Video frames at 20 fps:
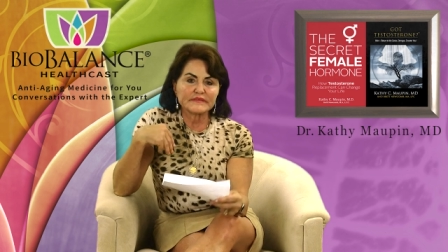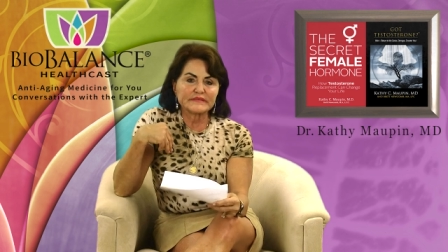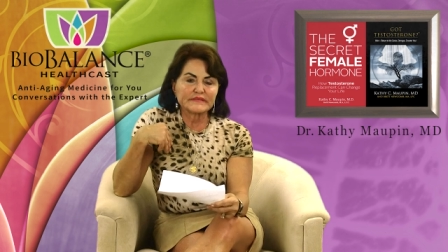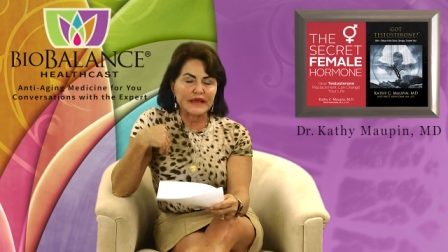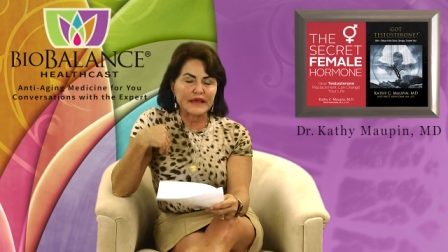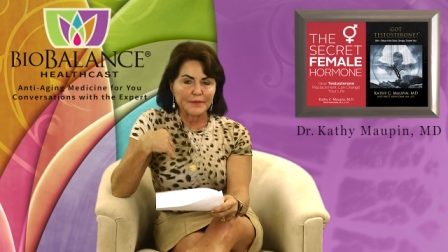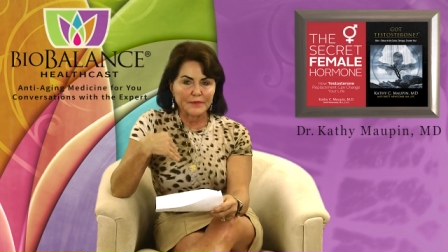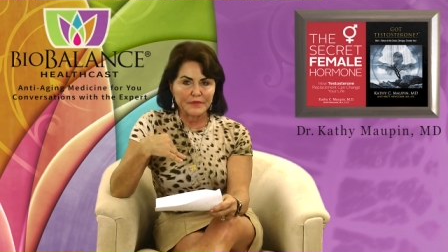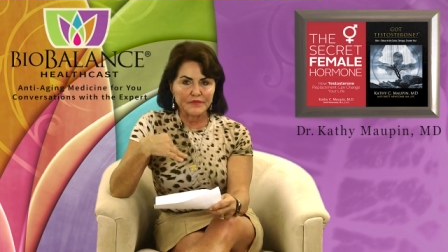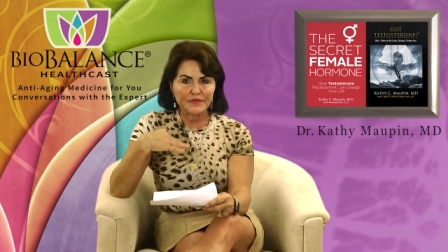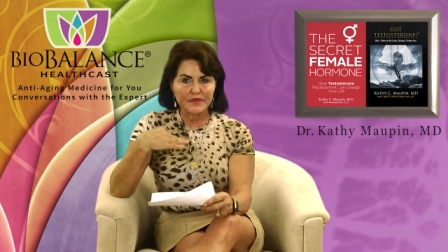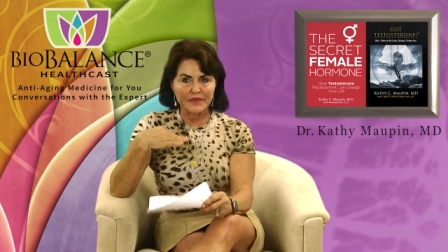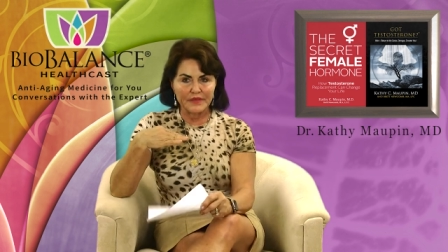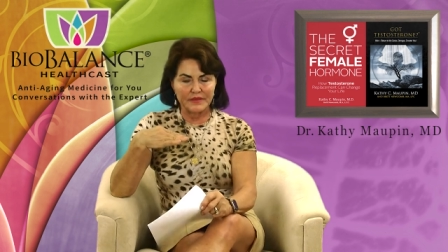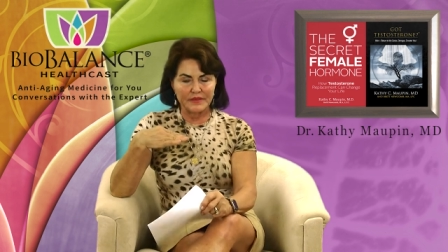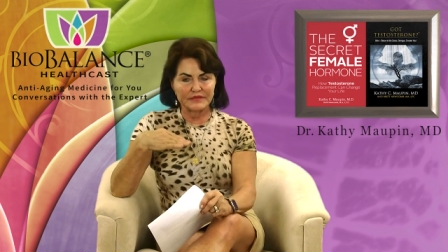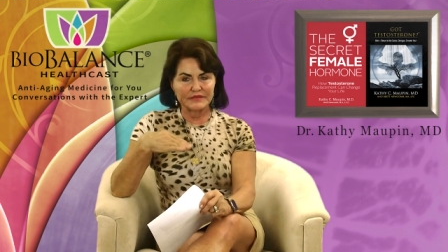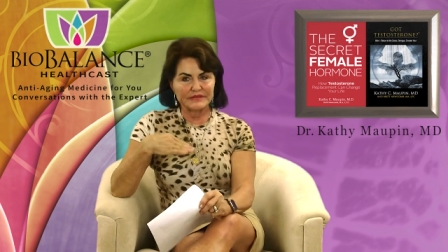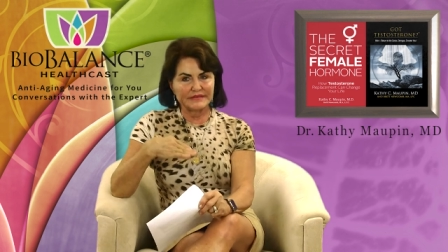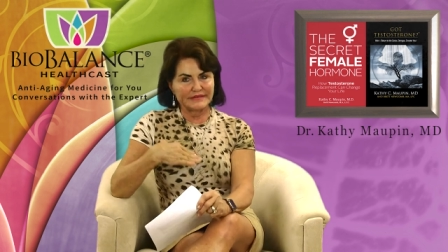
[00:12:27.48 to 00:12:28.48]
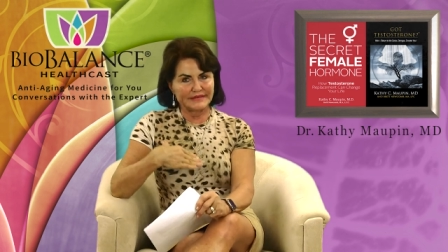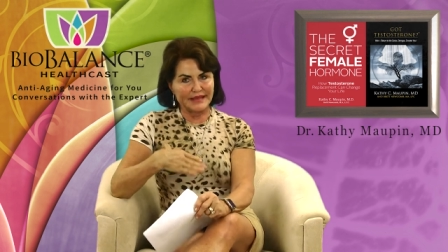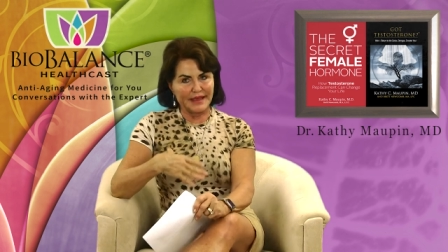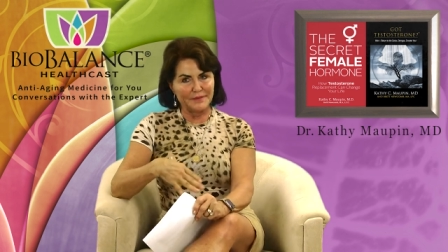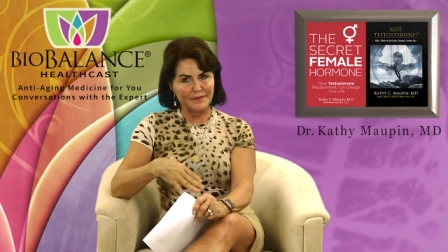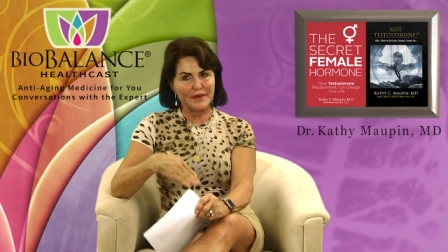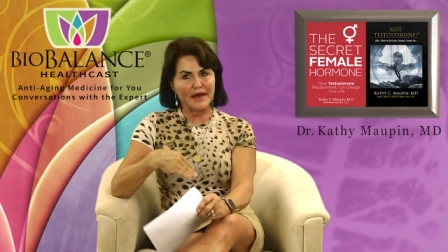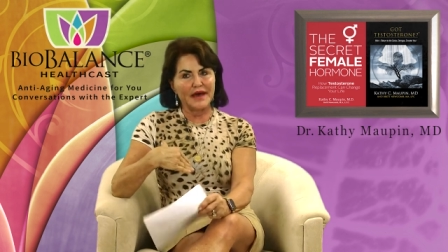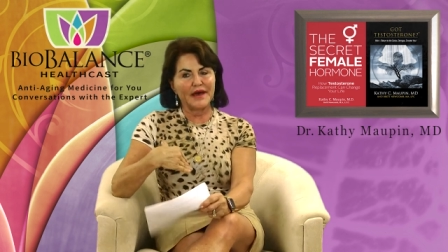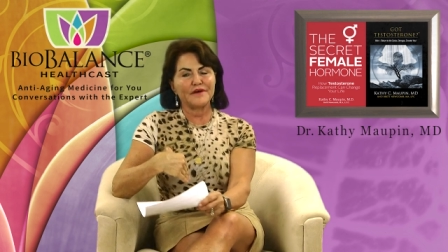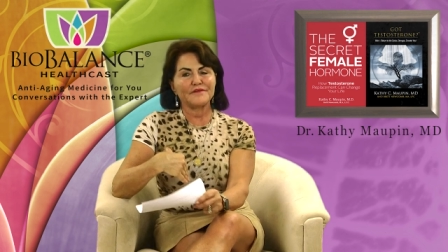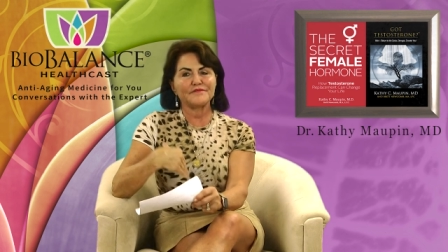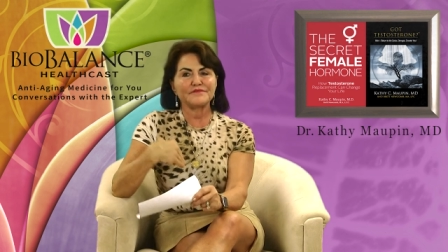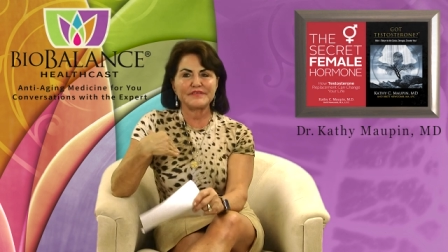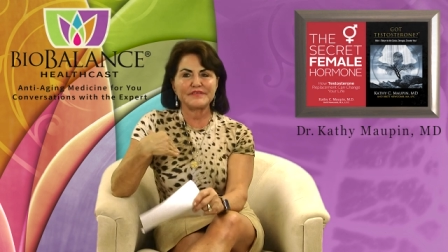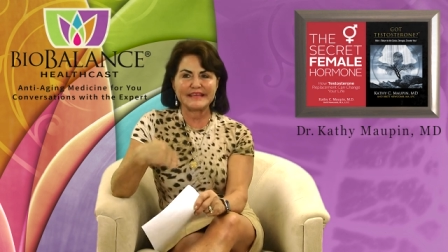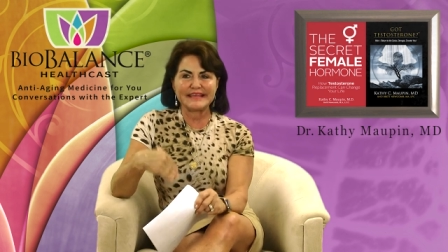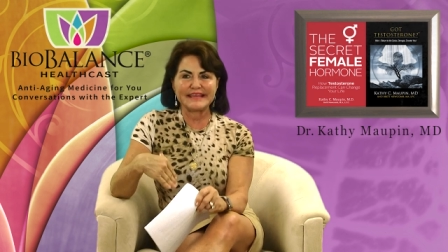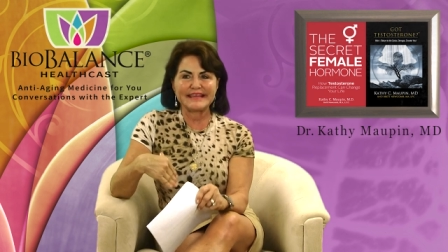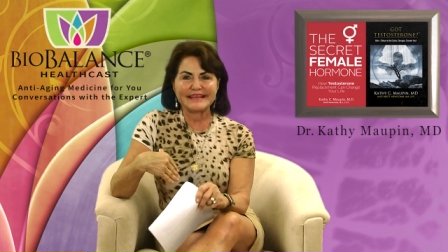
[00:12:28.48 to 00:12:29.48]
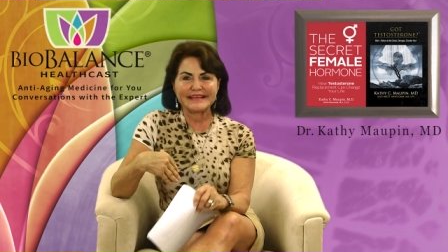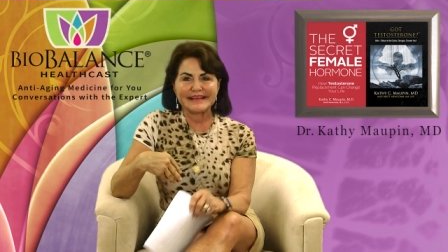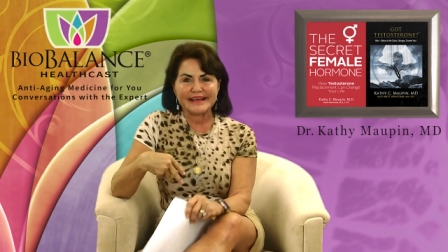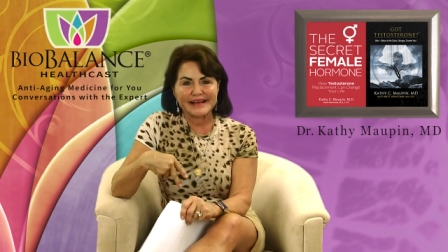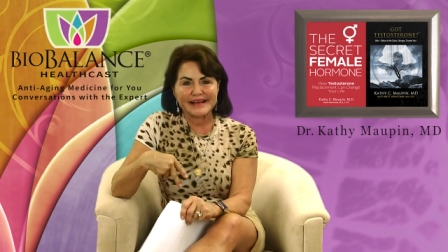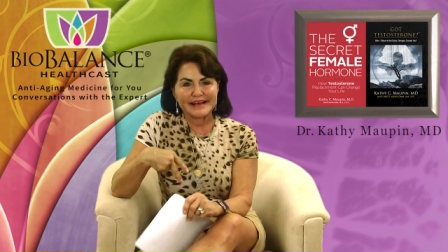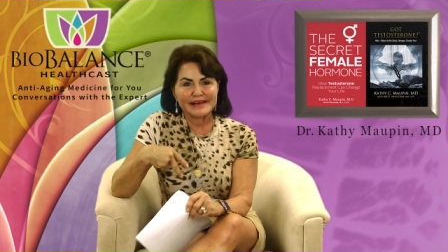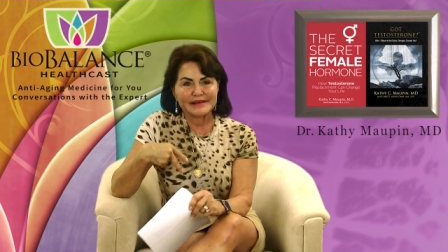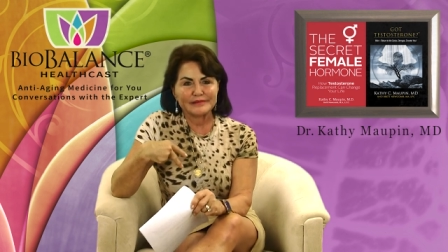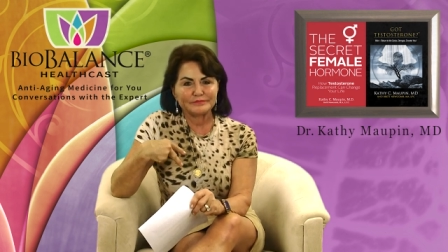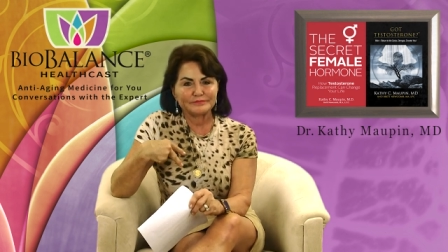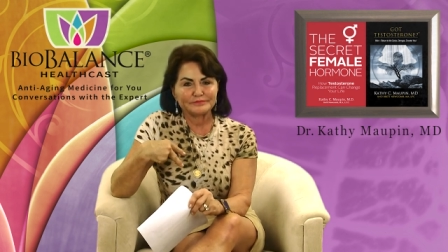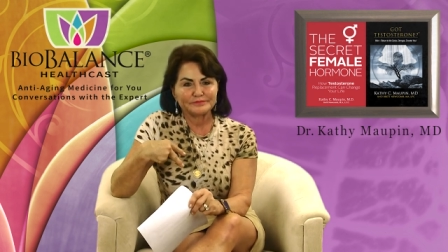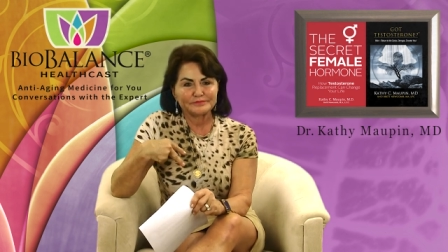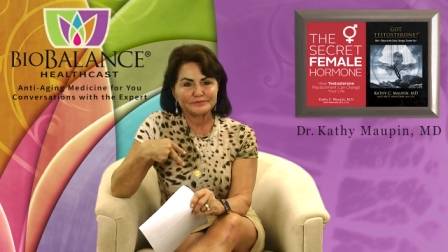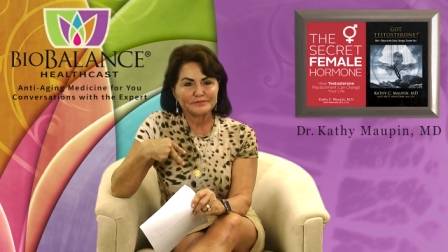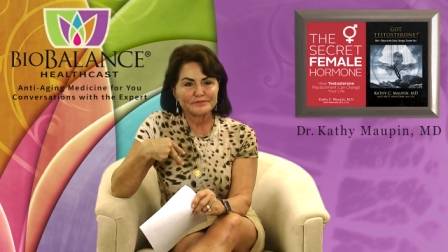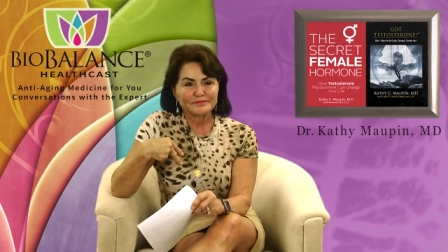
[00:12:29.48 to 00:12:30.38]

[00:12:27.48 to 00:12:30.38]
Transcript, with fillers: some of the some of the um,